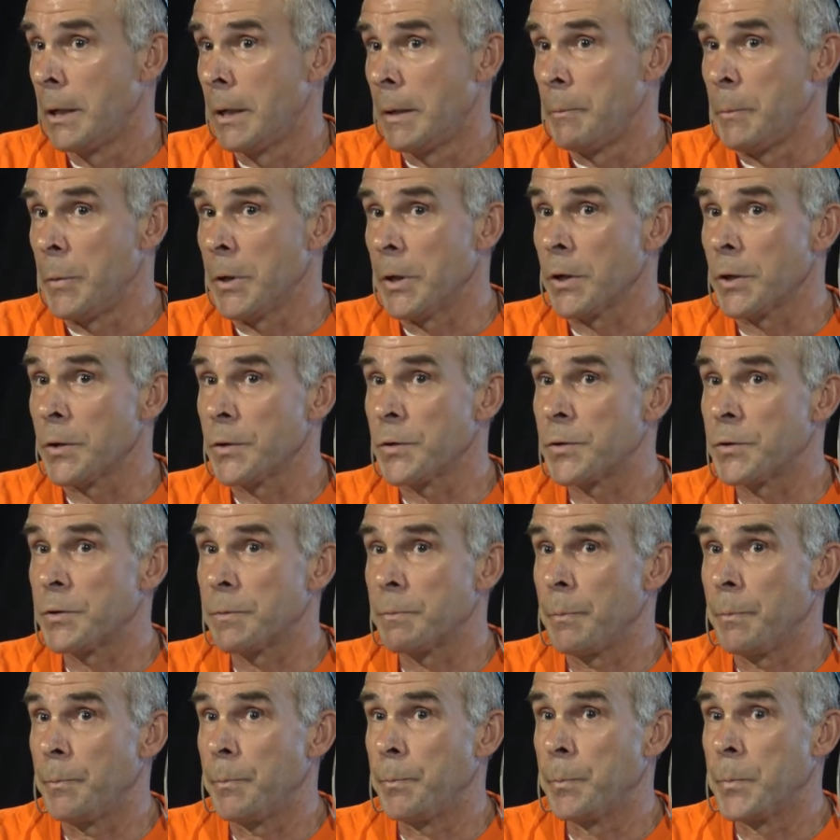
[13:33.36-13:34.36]
Because
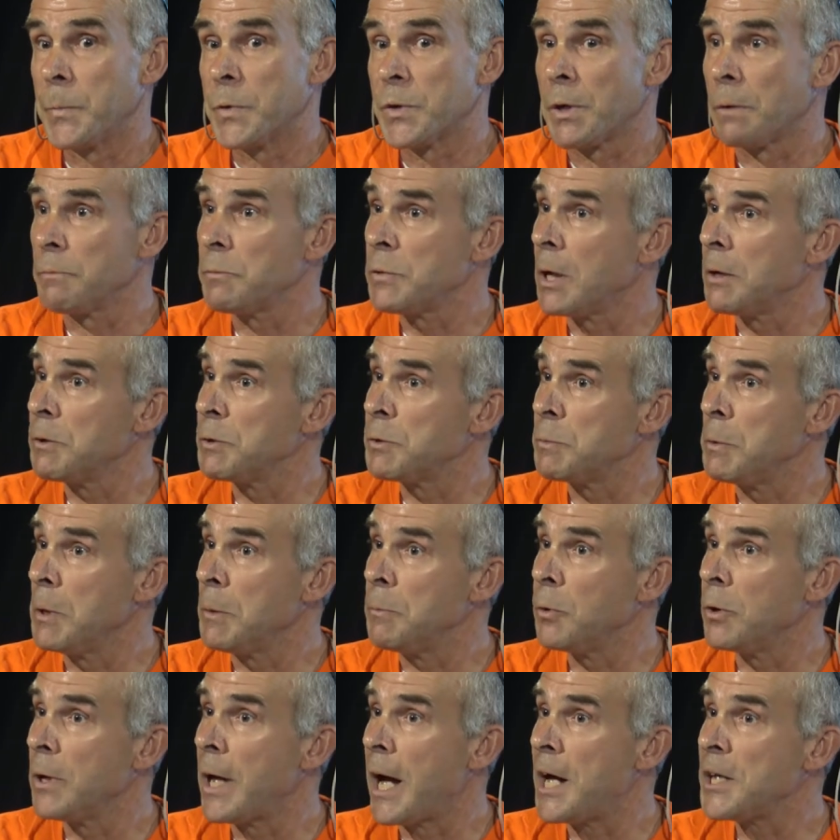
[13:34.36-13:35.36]
sometimes
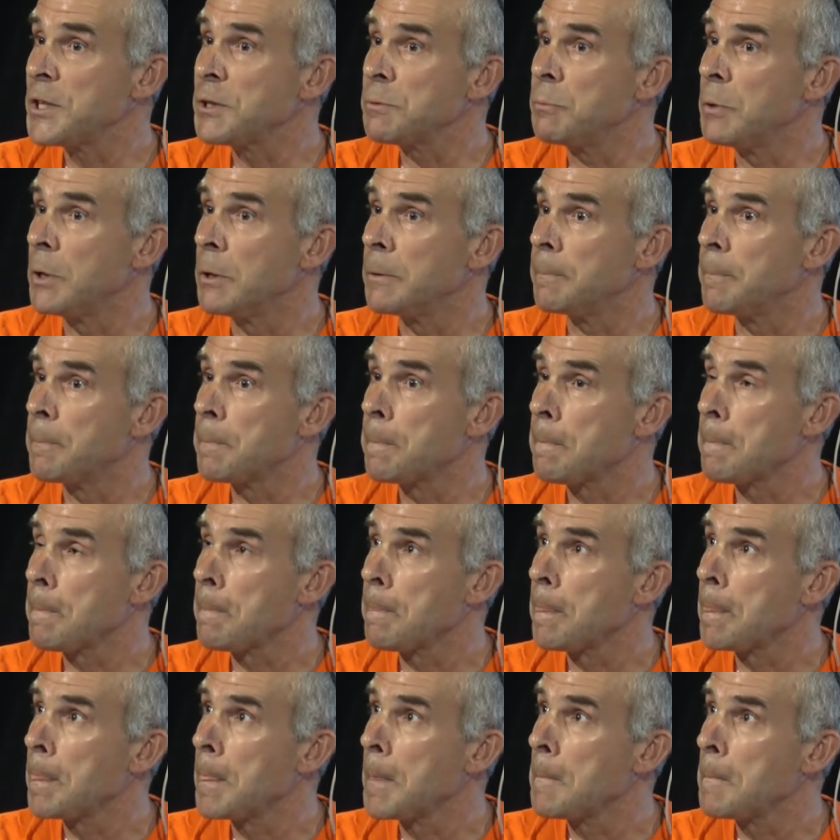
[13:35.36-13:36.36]
people ask me,
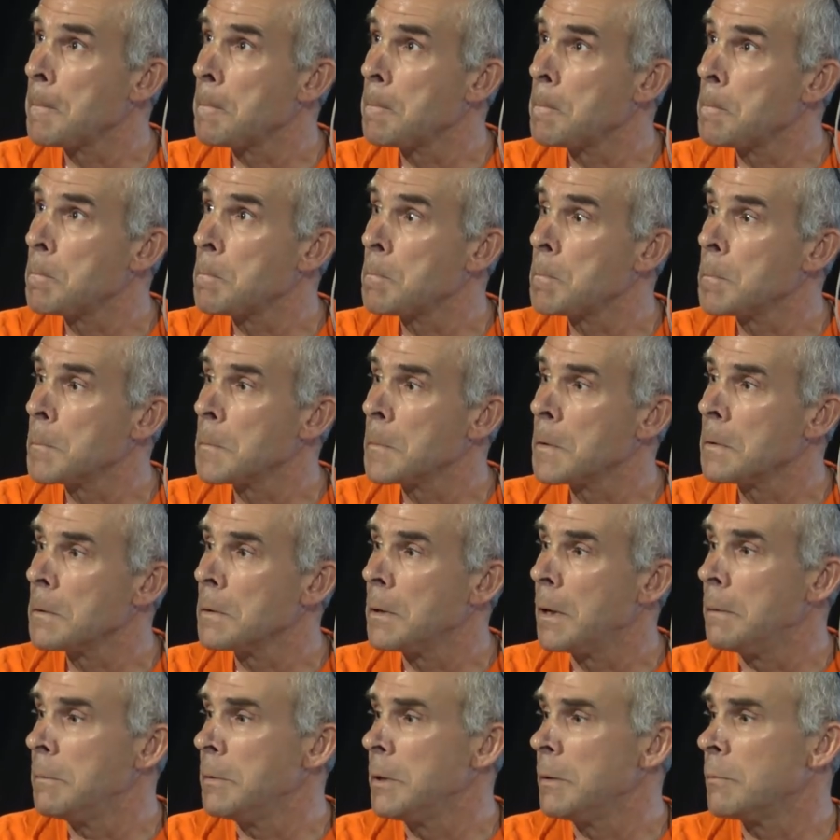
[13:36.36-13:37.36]

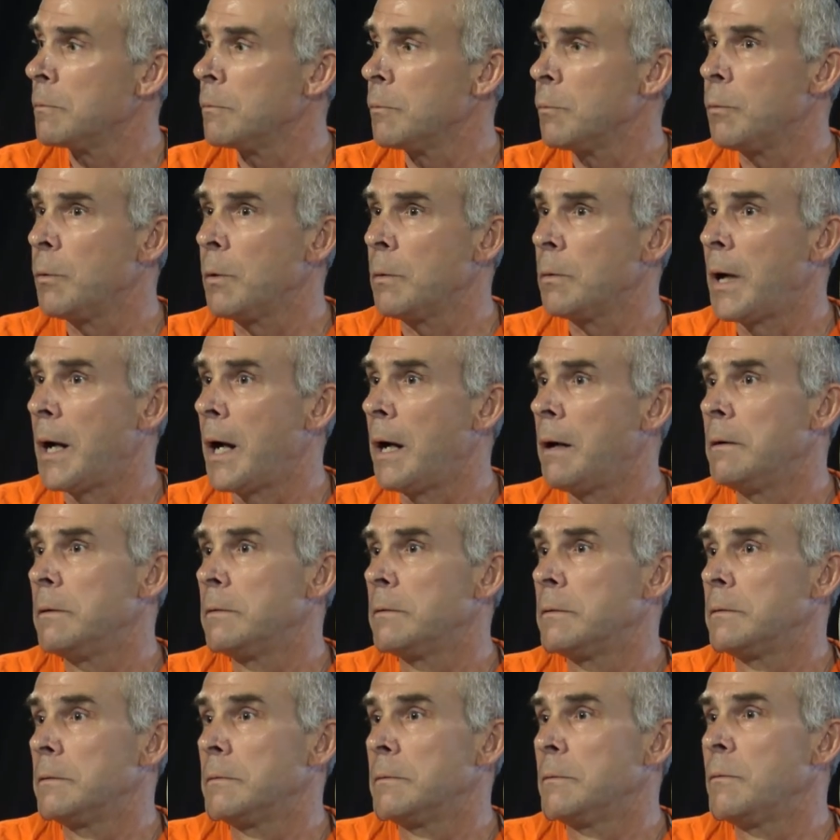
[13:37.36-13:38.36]
I mean,
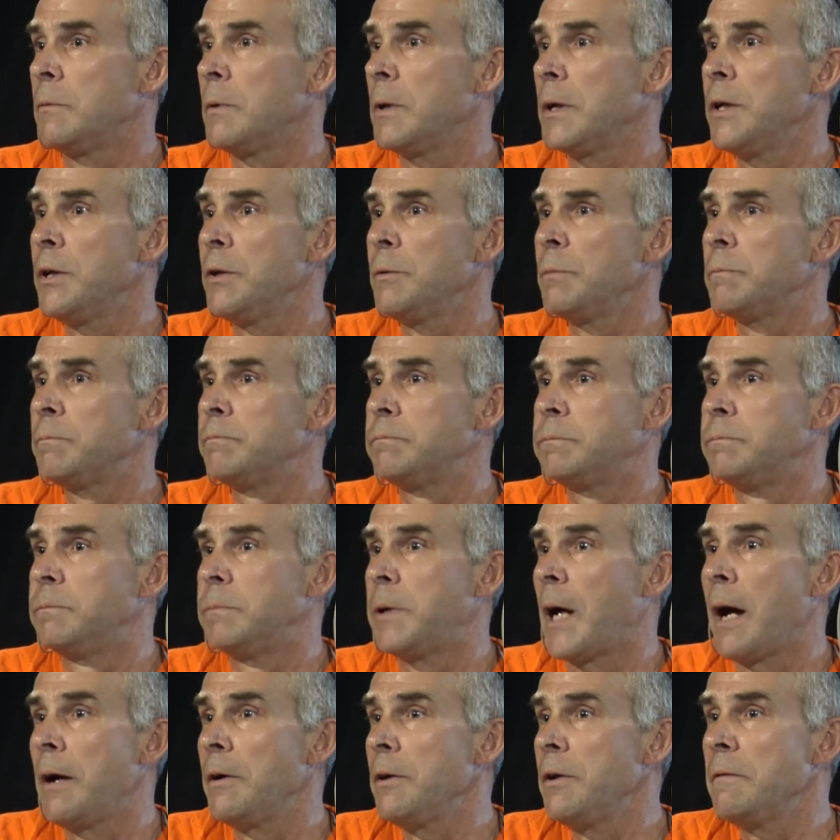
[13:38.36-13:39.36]

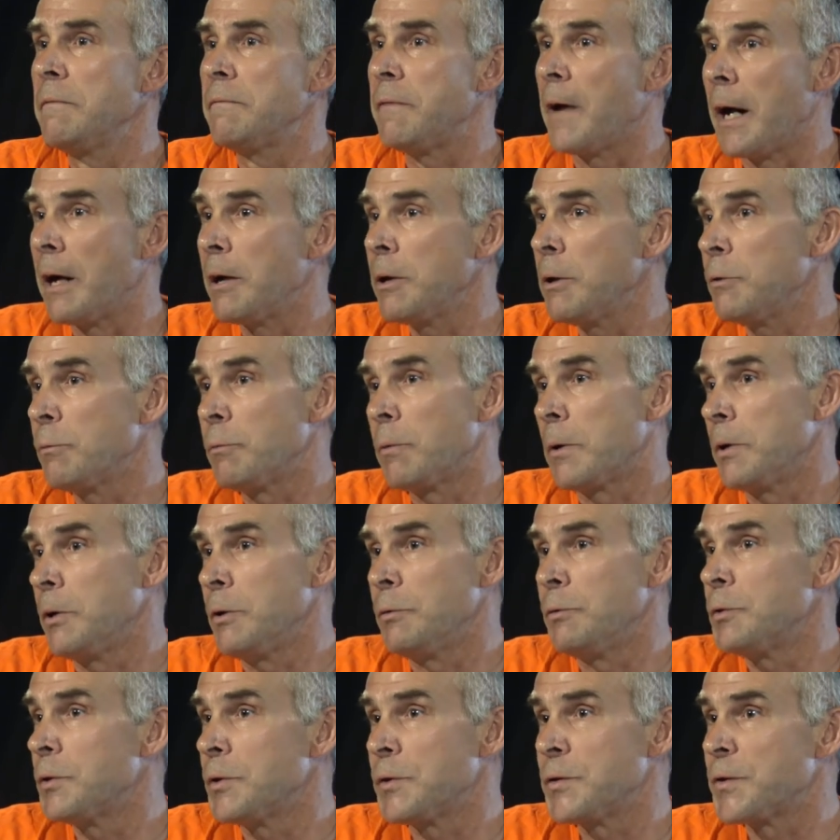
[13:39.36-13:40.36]
how do you value what
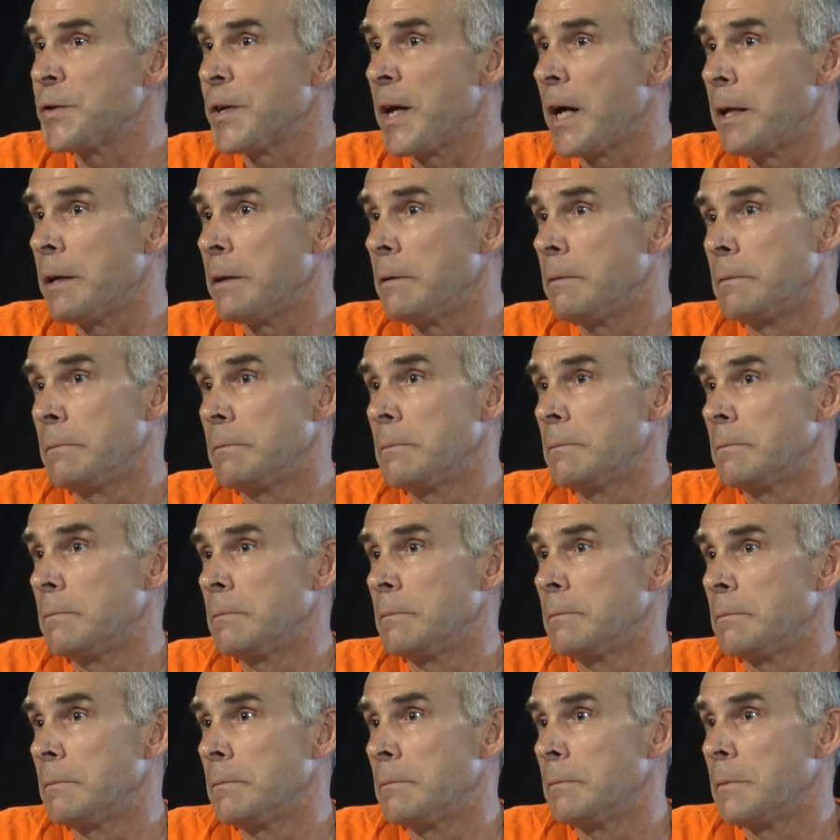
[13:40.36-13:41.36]
you just said?
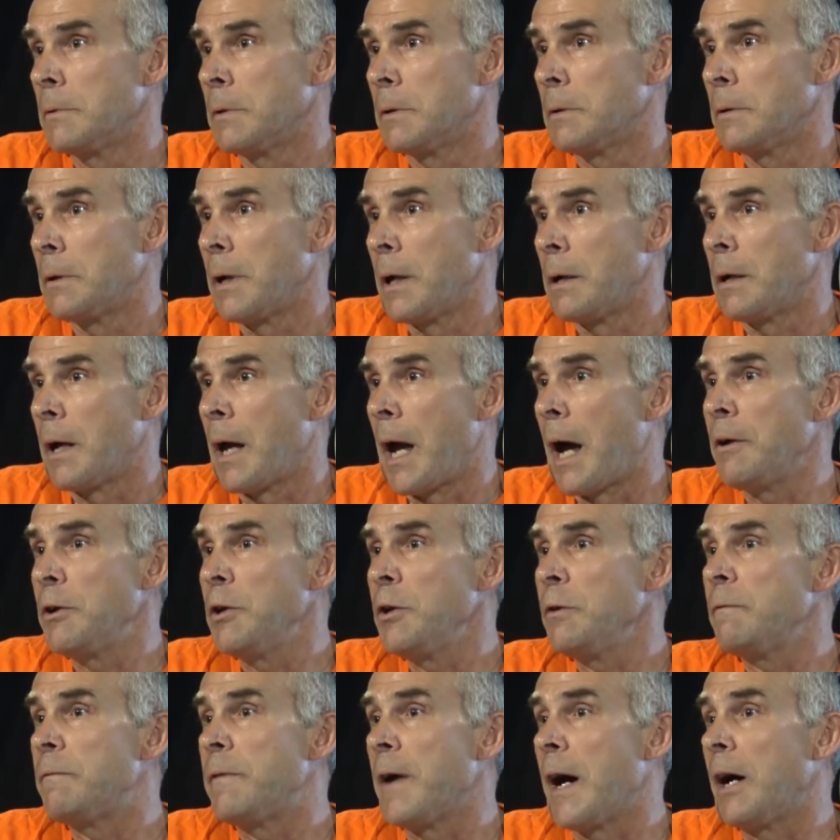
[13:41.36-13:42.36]
How do
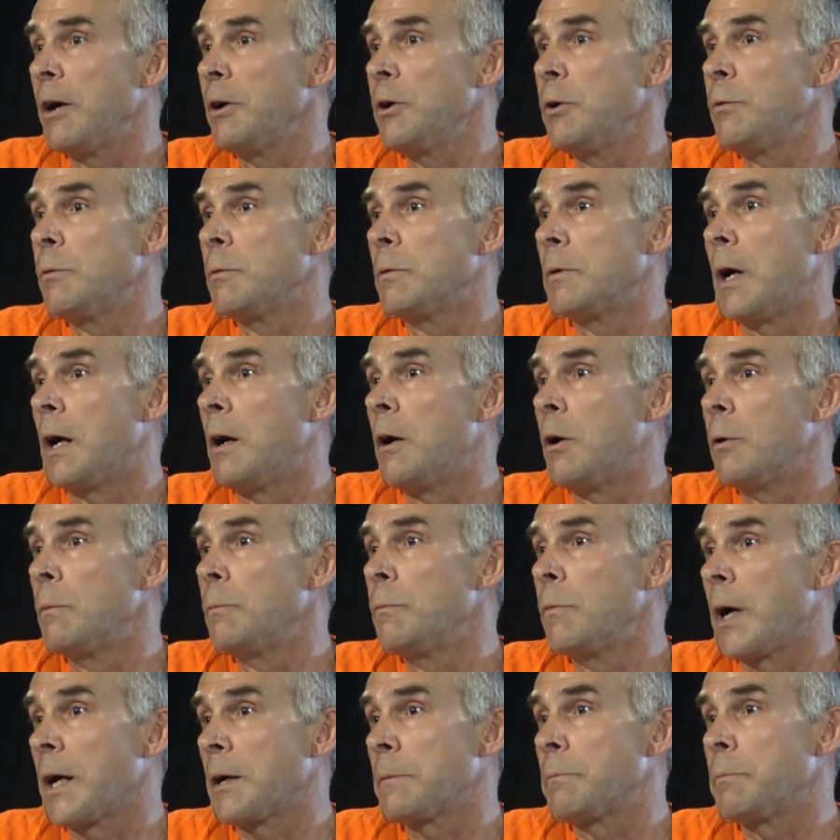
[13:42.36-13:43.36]
you value a
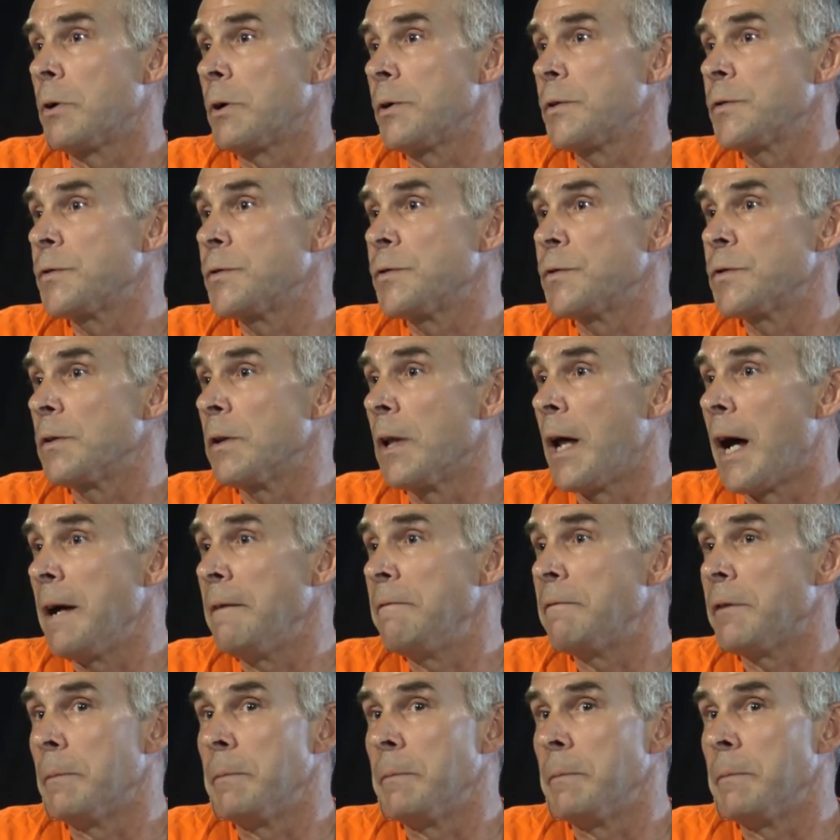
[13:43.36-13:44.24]
homewrecked person's life?